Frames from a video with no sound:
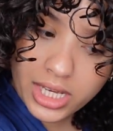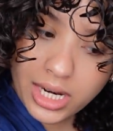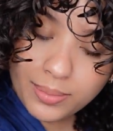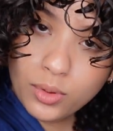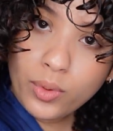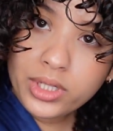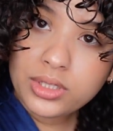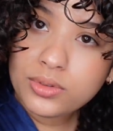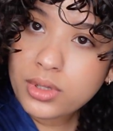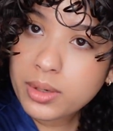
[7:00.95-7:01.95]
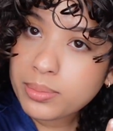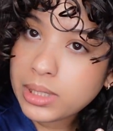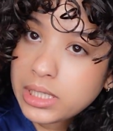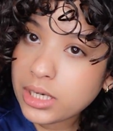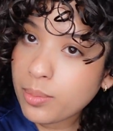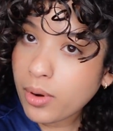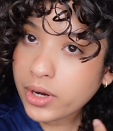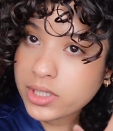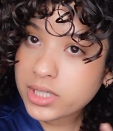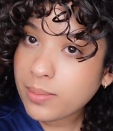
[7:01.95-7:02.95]
and I'm going to start pulling
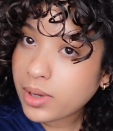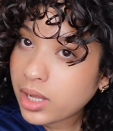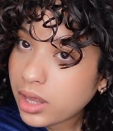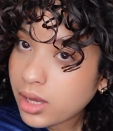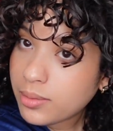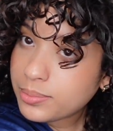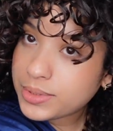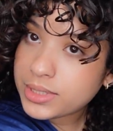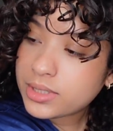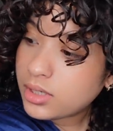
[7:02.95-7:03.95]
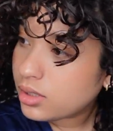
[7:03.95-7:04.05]
apart some clumps.